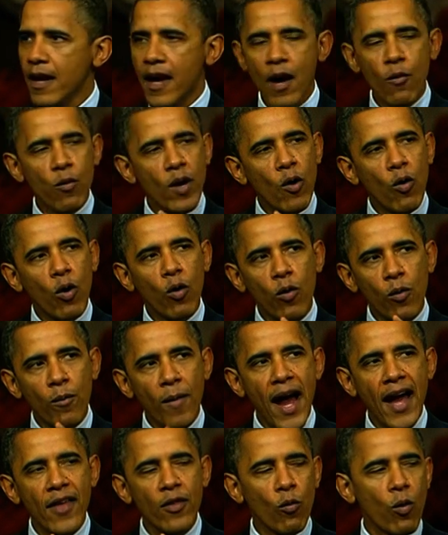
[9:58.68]
and we will
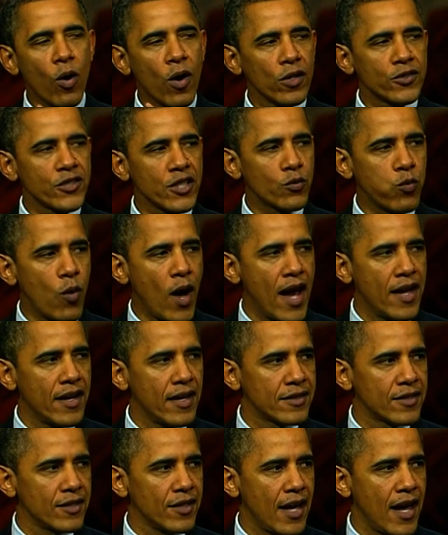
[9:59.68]
remind the world just why it
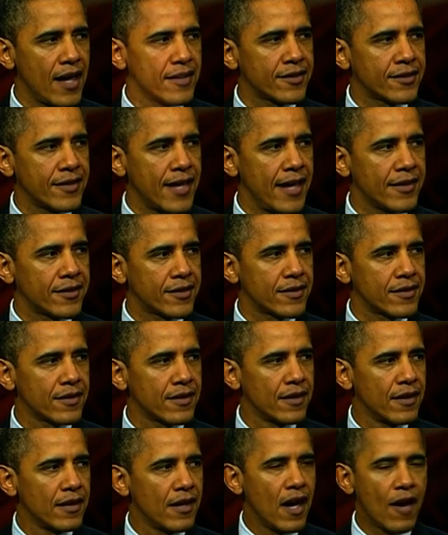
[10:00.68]
is the United States
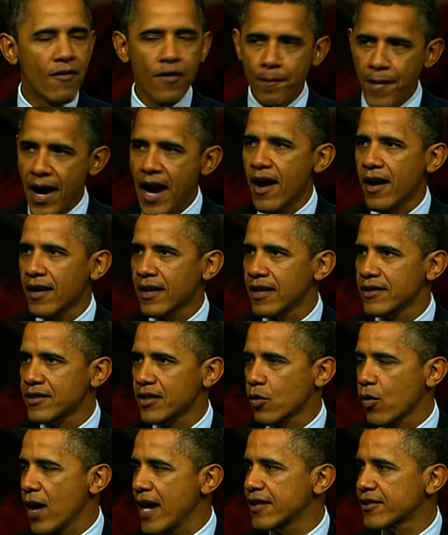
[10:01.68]
of America as the
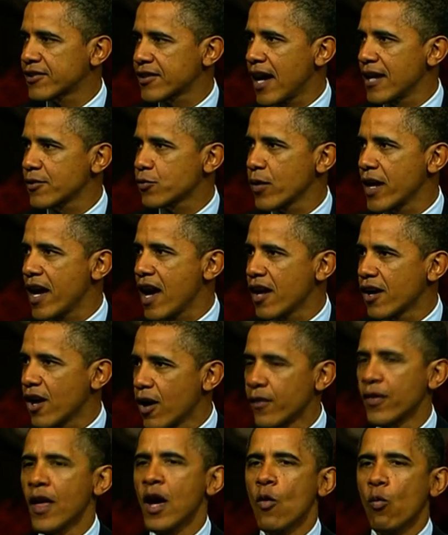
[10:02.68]
greatest country on
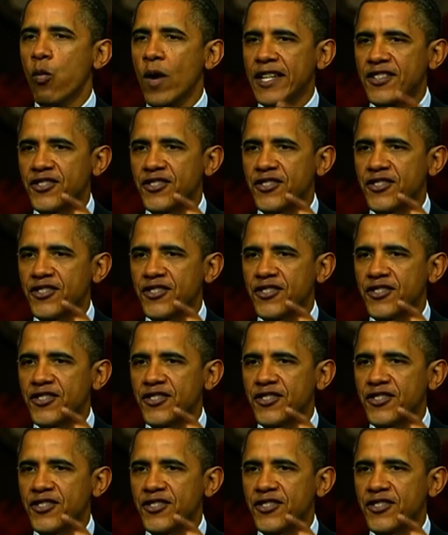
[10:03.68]
earth. We